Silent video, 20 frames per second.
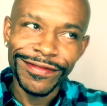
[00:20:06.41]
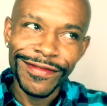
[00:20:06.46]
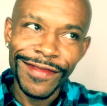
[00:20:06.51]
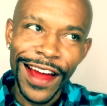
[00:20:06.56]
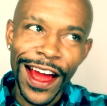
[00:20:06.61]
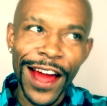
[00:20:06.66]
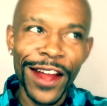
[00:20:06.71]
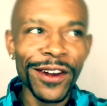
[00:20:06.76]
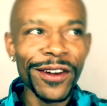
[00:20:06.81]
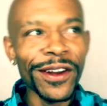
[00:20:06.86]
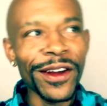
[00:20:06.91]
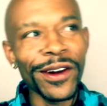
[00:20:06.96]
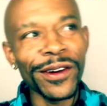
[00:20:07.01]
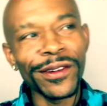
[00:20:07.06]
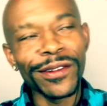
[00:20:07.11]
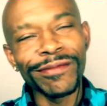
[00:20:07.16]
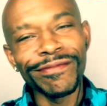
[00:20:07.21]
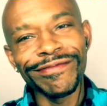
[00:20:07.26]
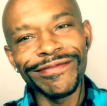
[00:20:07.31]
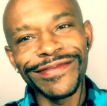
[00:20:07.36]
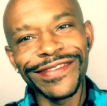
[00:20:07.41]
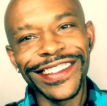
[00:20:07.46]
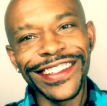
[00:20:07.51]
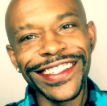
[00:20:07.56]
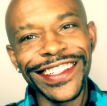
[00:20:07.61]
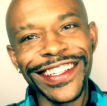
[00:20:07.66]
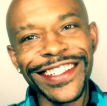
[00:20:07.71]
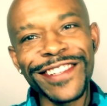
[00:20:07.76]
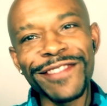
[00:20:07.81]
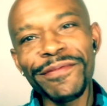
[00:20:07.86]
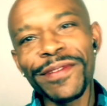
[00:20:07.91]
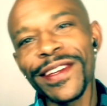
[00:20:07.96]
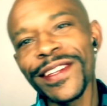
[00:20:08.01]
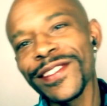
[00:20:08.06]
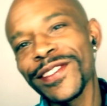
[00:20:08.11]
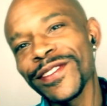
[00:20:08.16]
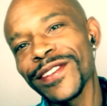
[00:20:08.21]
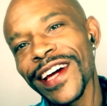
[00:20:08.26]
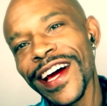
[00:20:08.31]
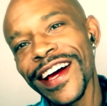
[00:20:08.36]
I don't know. It
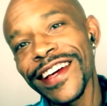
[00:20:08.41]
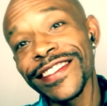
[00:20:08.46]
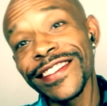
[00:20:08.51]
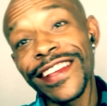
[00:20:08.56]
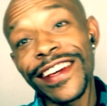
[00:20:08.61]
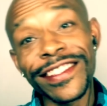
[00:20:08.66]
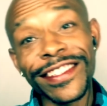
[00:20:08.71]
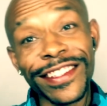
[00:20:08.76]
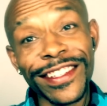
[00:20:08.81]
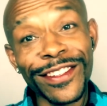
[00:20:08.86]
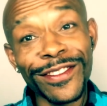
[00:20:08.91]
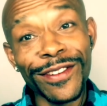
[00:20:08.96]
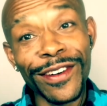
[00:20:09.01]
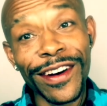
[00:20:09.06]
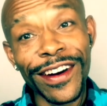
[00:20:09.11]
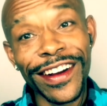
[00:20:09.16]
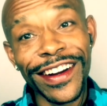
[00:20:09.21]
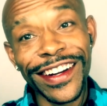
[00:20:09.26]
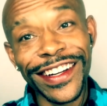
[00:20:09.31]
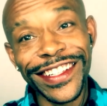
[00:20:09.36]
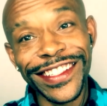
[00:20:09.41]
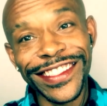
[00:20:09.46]
depends on how sexy you are.